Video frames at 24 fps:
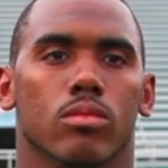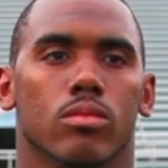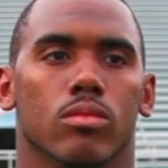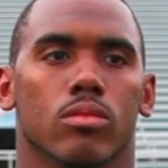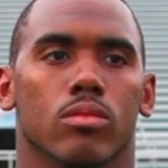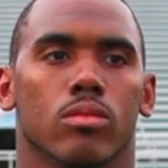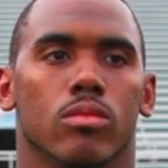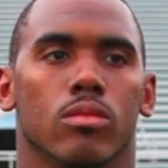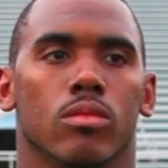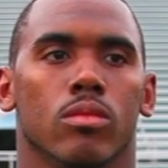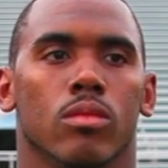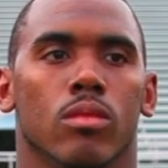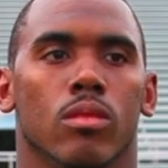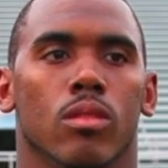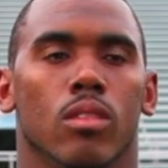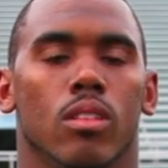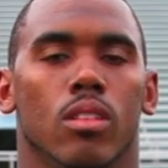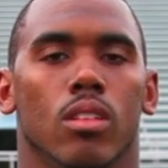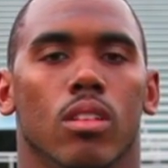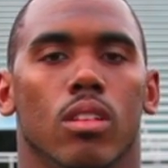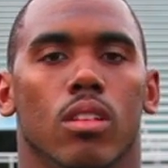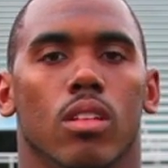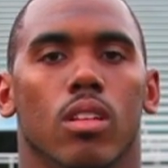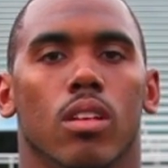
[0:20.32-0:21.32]

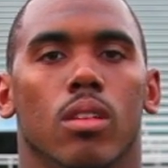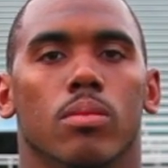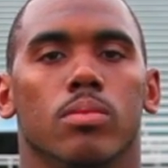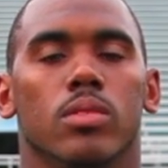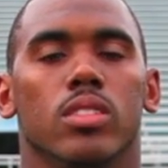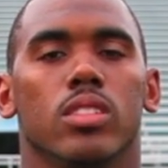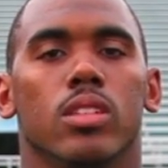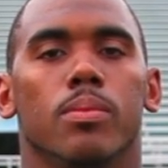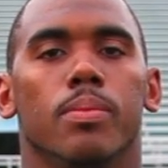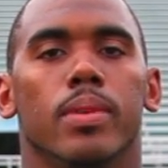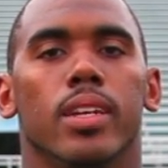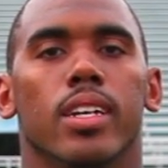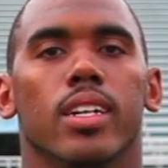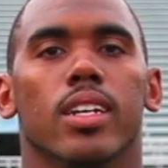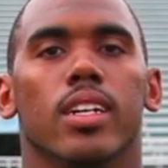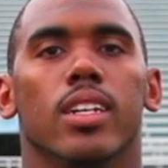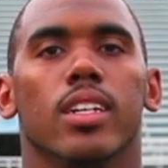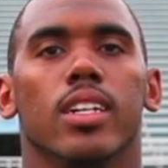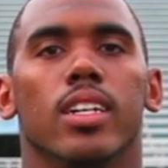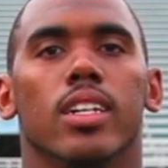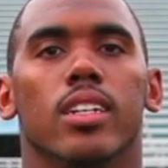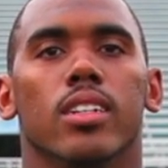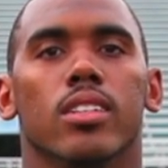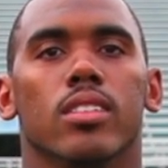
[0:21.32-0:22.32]
Um, just to be a good
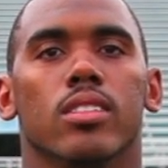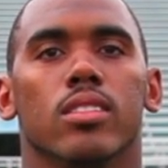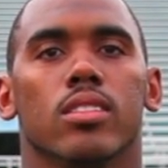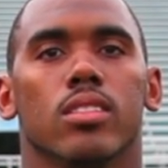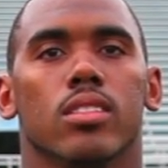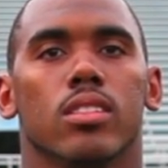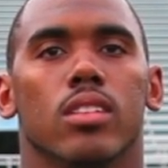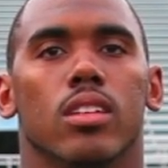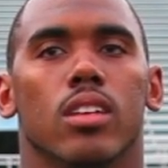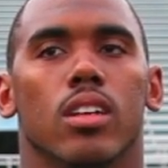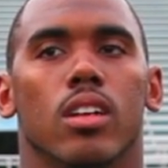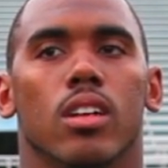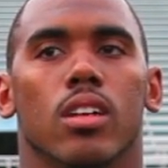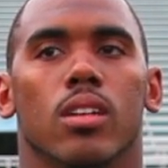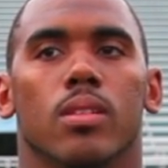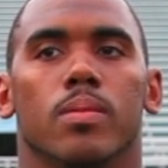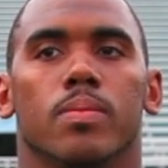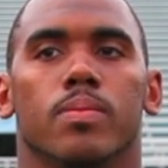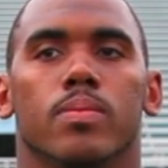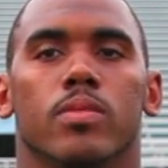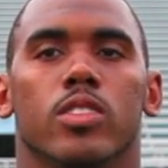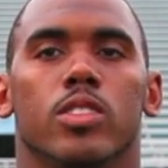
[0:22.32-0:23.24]
leader, um,